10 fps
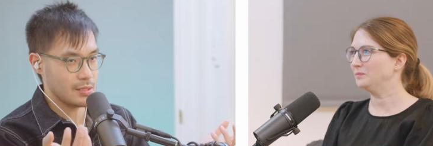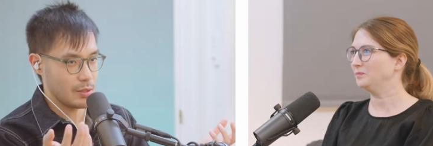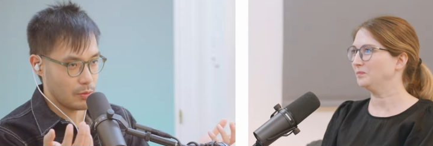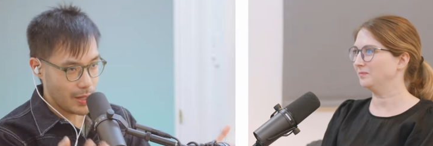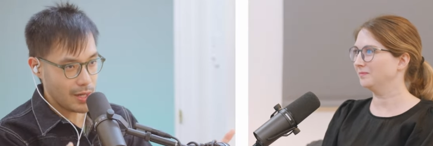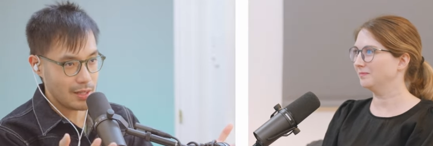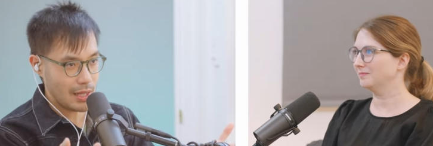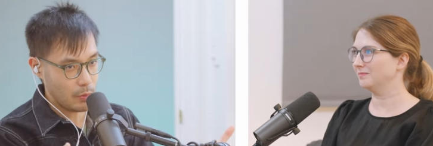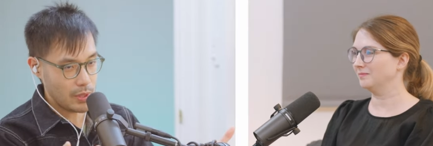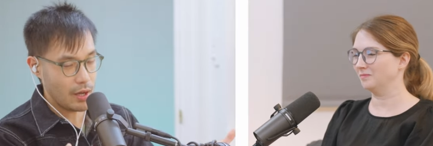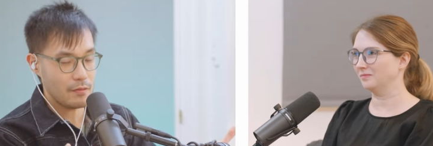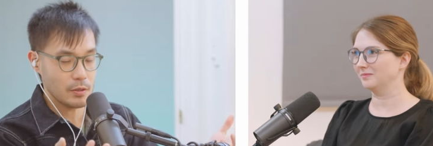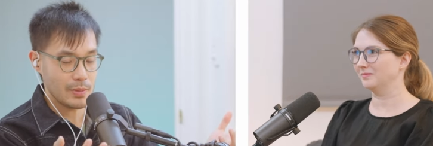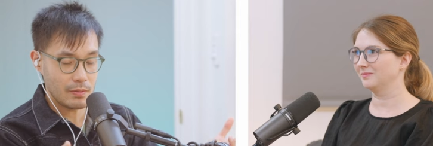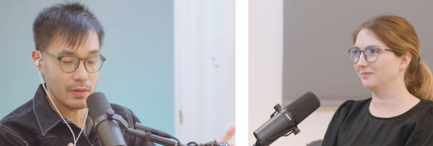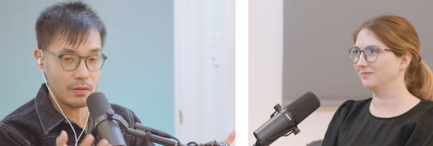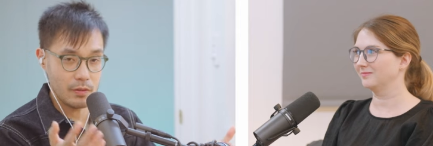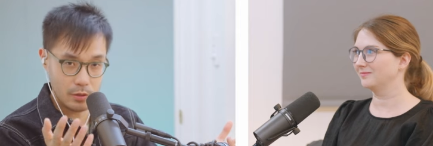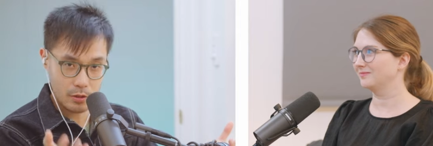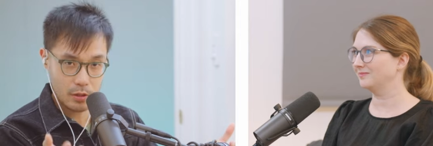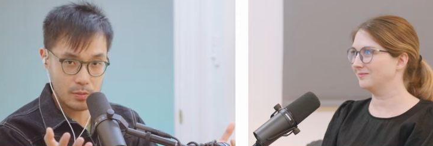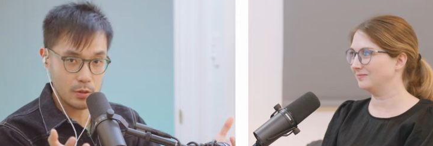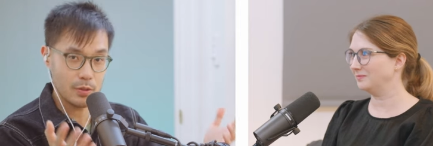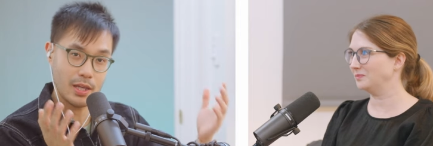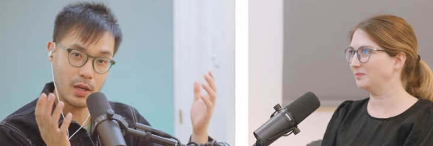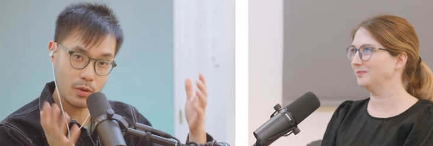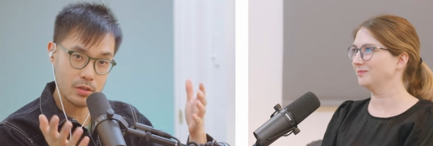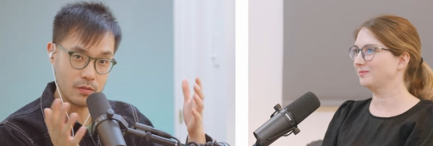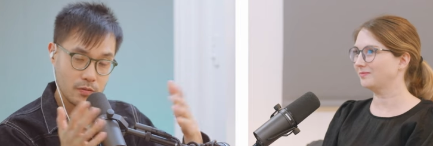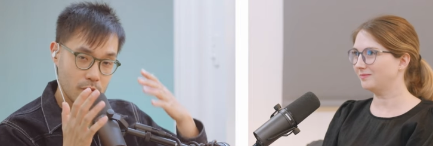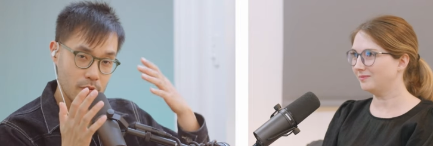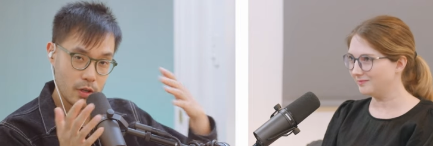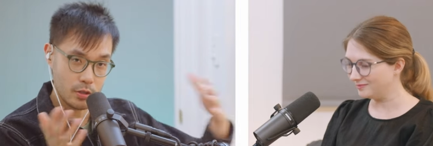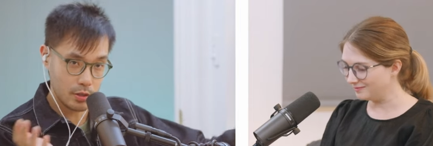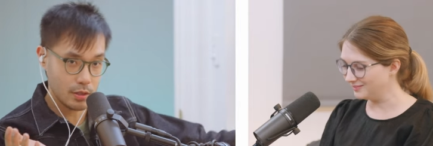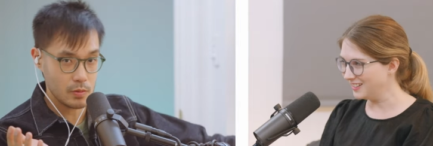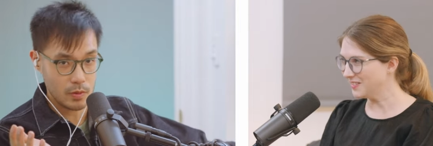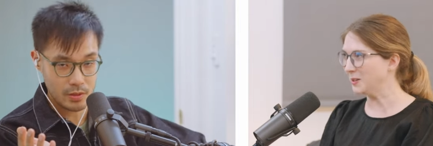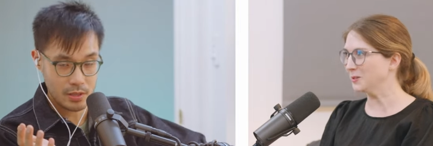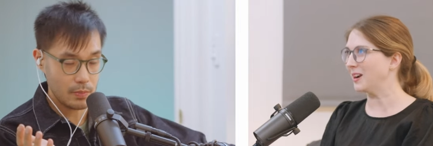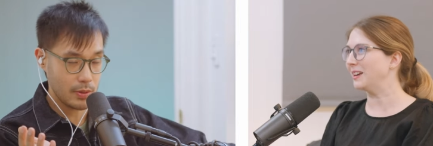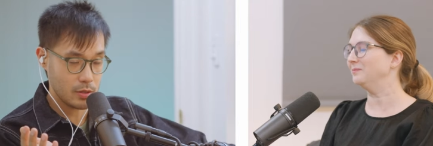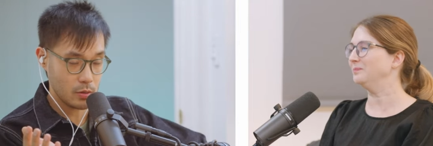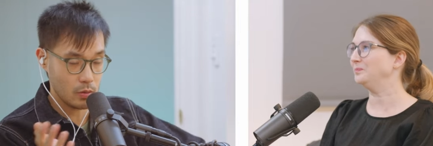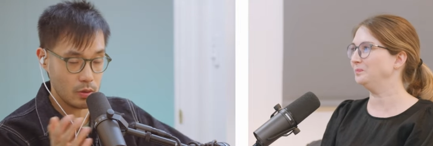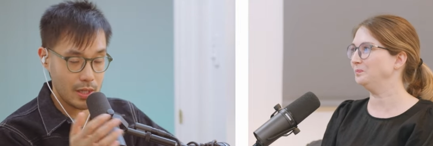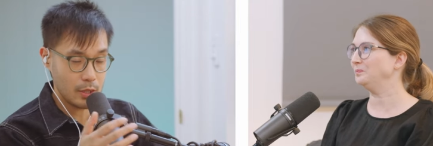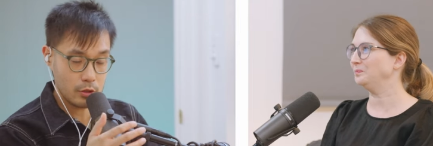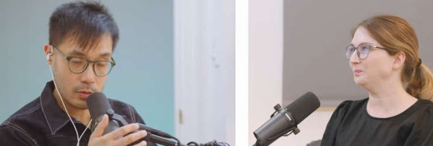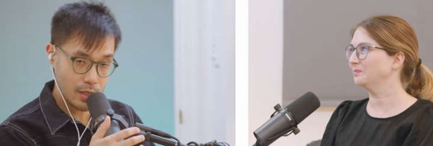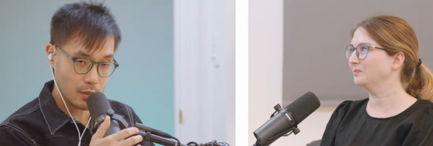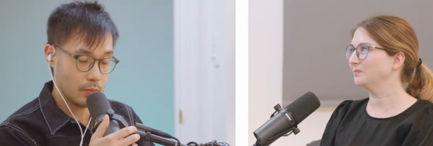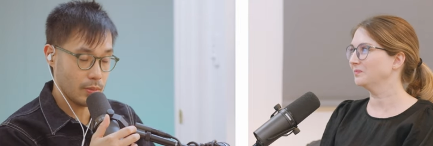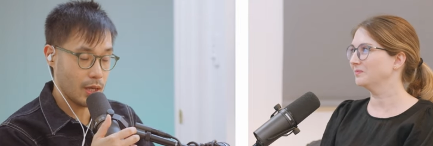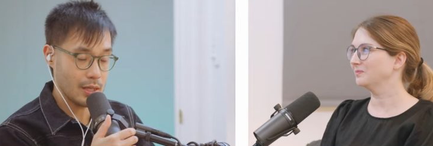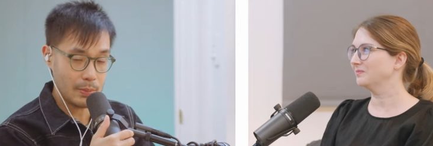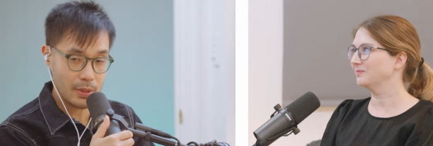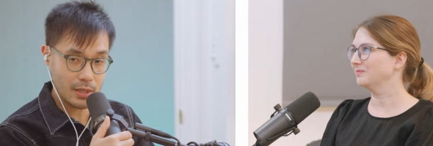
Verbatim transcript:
Speaker 1: is a reminder that mm-hmm. we are mm-hmm. filming everything for YouTube, so mm-hmm. you can watch the full version as well That's as snippets, right. or mm-hmm. on our mm-hmm. YouTube channel, Biolab